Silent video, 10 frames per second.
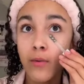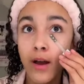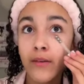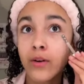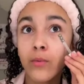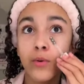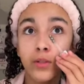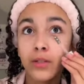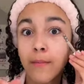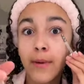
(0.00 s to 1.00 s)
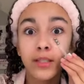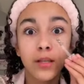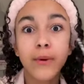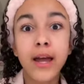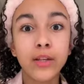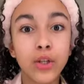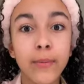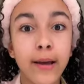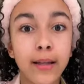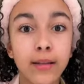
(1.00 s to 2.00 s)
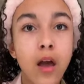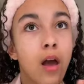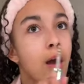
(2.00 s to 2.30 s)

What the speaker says: whatever it was, messed up my hair so bad.